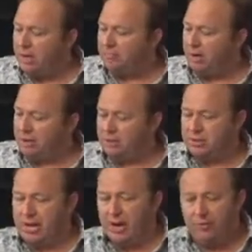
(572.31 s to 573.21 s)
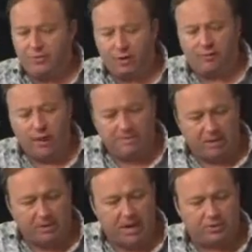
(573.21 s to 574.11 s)
book that's out, the 3rd volume
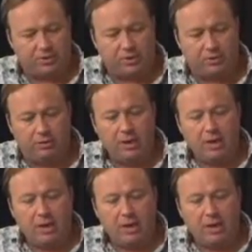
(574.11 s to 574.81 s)
coming out soon.